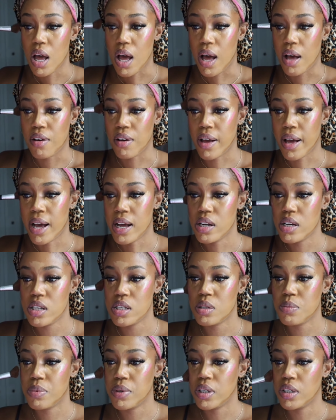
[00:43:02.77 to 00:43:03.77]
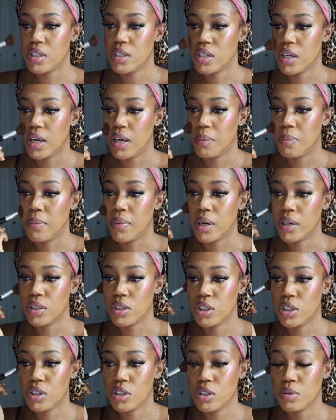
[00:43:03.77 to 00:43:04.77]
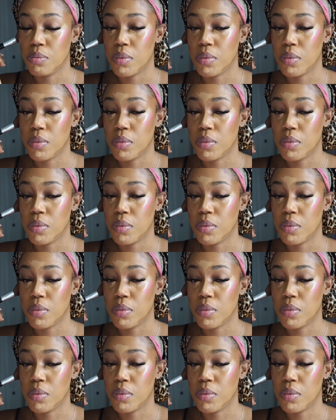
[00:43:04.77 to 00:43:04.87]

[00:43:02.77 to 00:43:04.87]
I got this brush at Marshall's.